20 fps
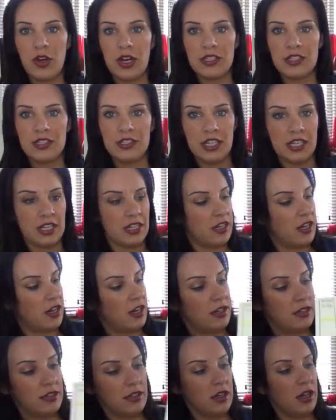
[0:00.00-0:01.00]
Fret
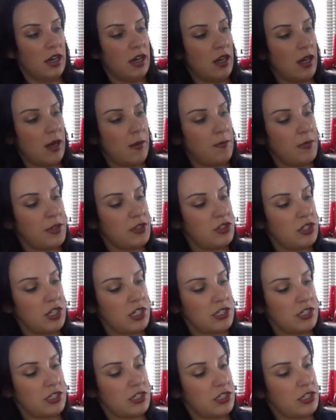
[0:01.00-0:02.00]
sticker
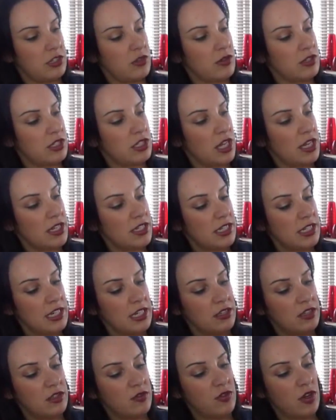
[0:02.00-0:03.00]
just slots
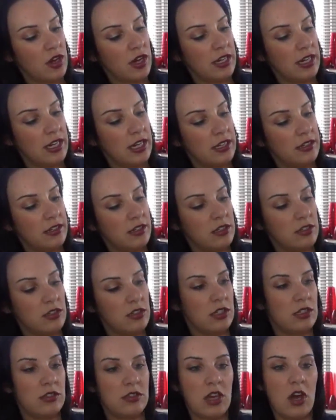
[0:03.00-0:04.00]
underneath the violin.
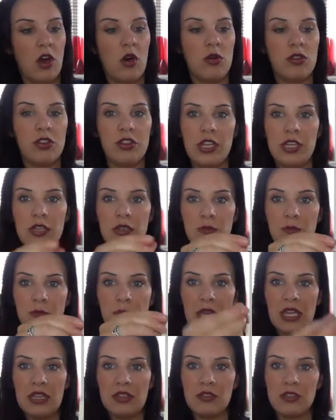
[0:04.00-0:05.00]
The whole thing
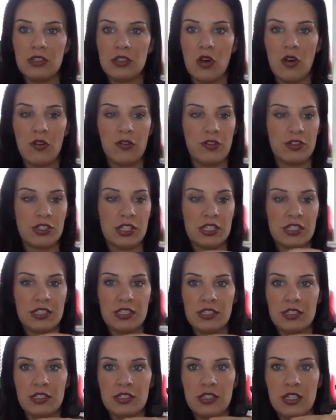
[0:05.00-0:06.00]
peels off, so
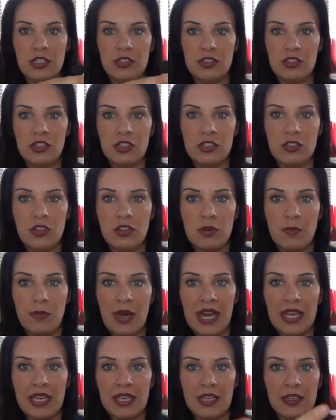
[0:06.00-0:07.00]
it's just on the
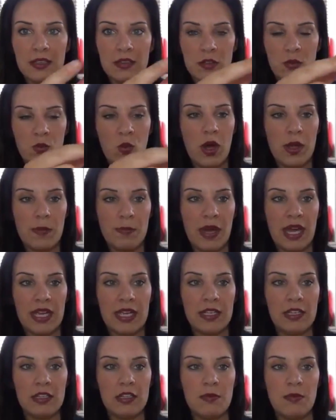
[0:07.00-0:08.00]
backing, the white
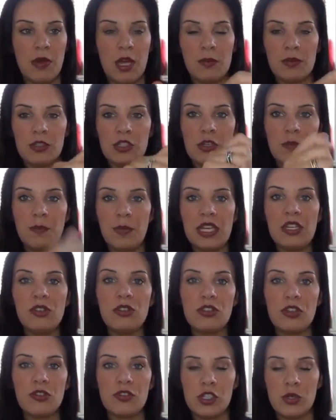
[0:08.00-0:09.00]
backing at the moment, so it
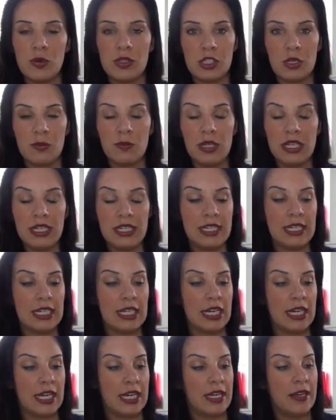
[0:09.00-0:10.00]
peels off so it's completely
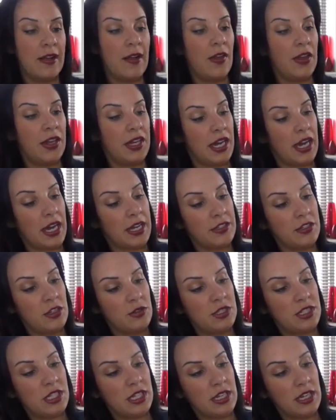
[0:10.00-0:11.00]
clear, and
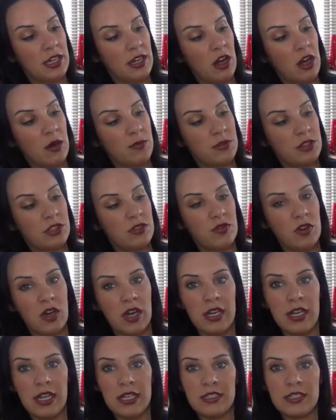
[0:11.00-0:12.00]
you stick it up to the
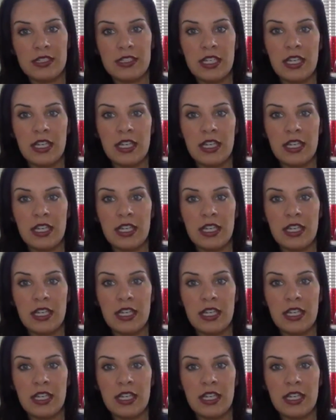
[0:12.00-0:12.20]
violin,